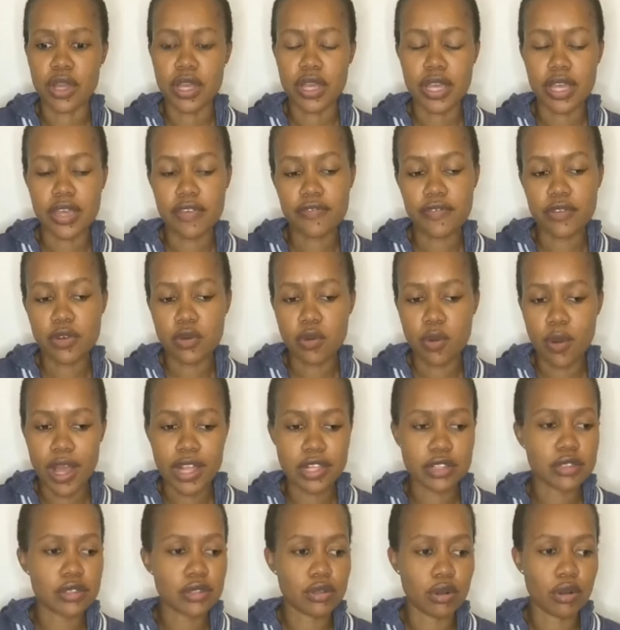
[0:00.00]
If you
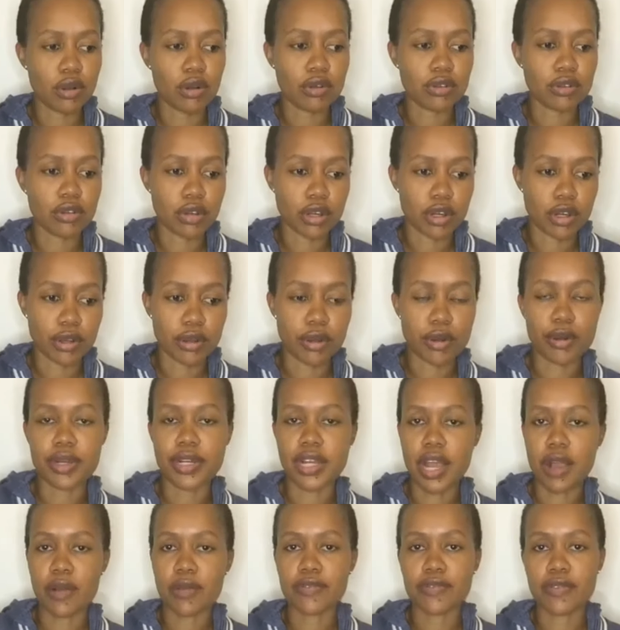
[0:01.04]
want to go, you're gonna go
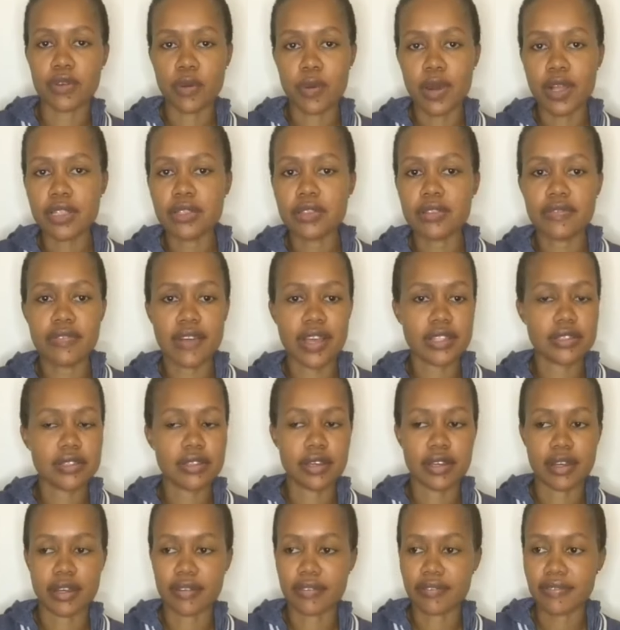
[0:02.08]
now. If you want to fight,
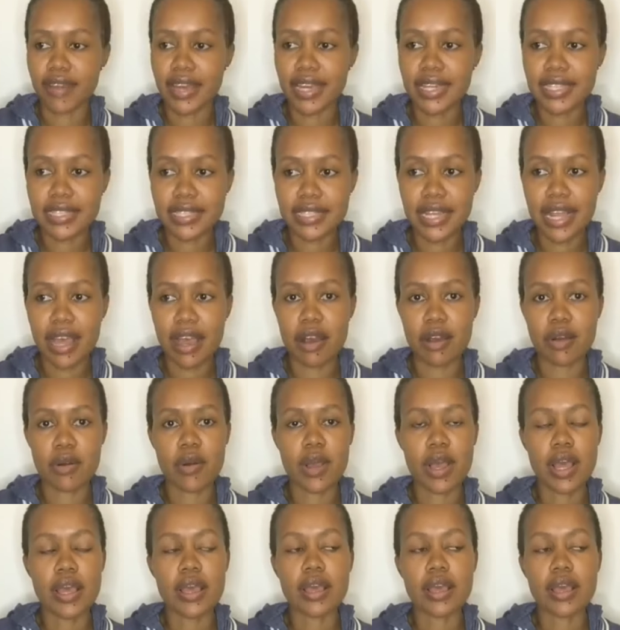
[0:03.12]
you're gonna fight now.